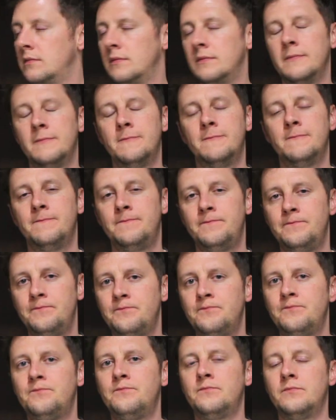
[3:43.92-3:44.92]

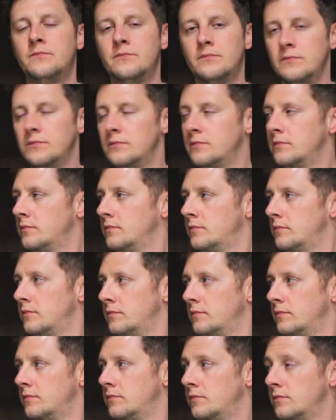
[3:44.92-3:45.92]

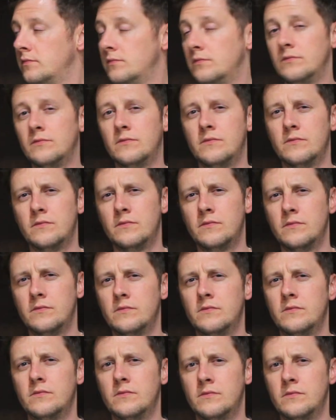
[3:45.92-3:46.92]

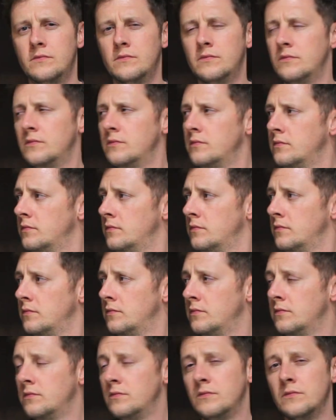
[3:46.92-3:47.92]

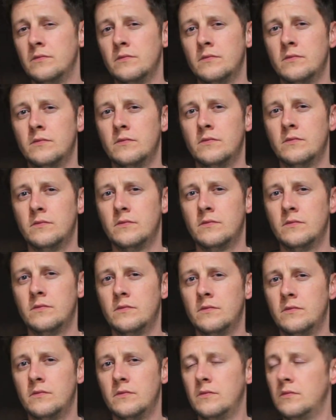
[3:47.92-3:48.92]

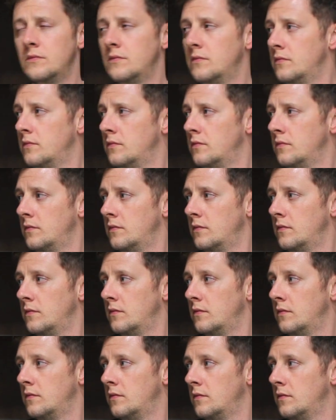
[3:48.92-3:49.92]

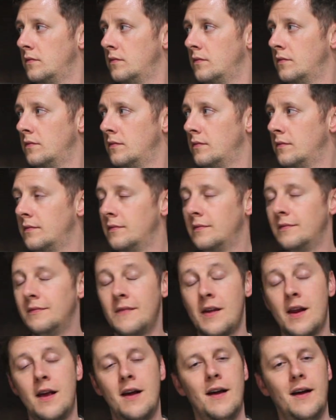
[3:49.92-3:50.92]

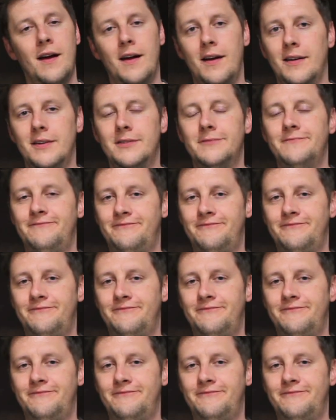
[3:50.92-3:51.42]
(silent)